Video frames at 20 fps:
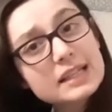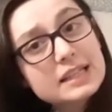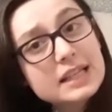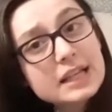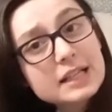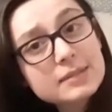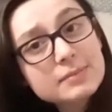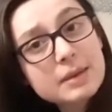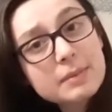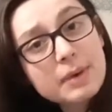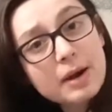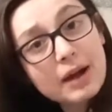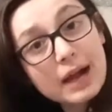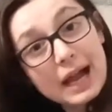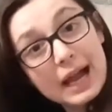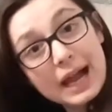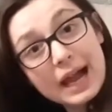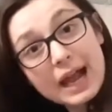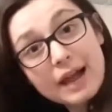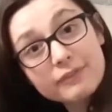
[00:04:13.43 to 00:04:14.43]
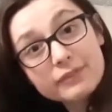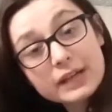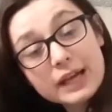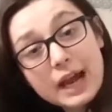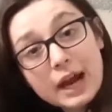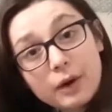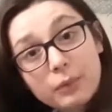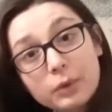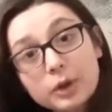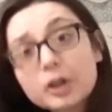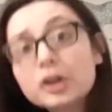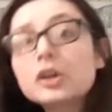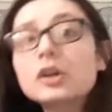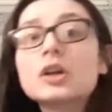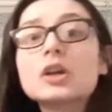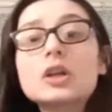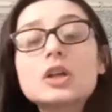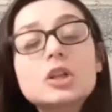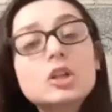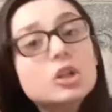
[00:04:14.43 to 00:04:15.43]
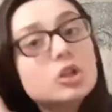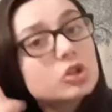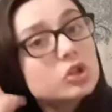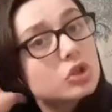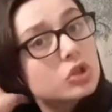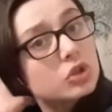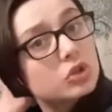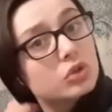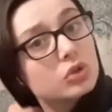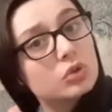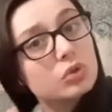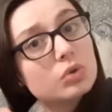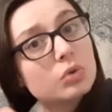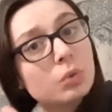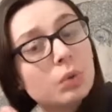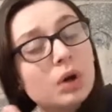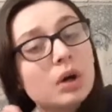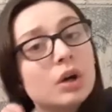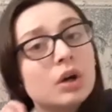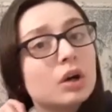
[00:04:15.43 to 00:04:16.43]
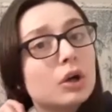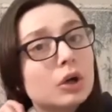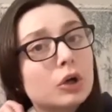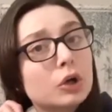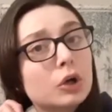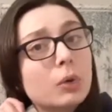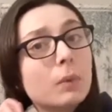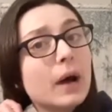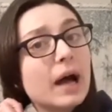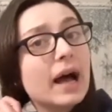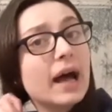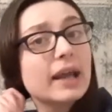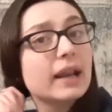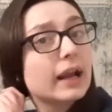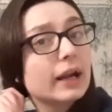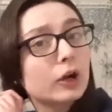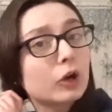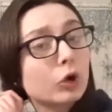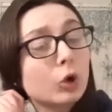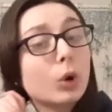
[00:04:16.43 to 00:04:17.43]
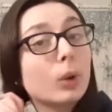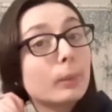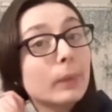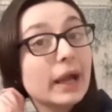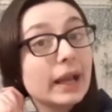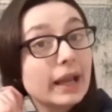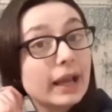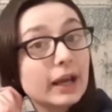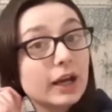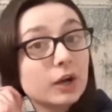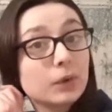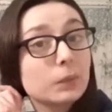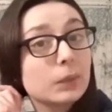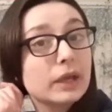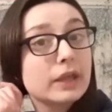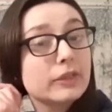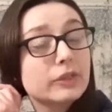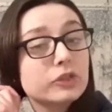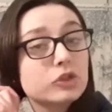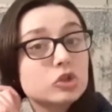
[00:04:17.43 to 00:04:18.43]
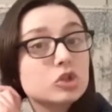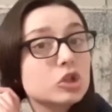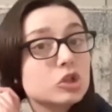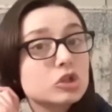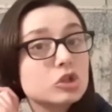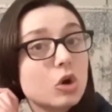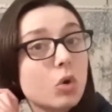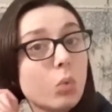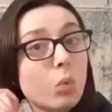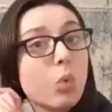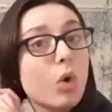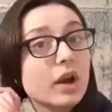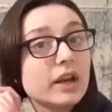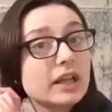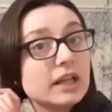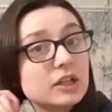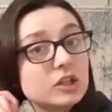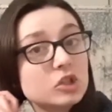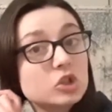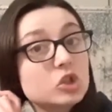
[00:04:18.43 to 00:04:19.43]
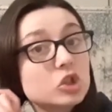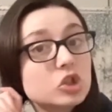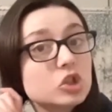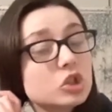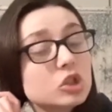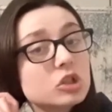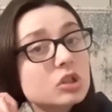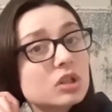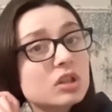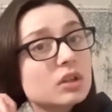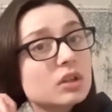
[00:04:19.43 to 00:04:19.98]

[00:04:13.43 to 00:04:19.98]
It takes me about half an hour to go ahead and curl my hair with just a 1-inch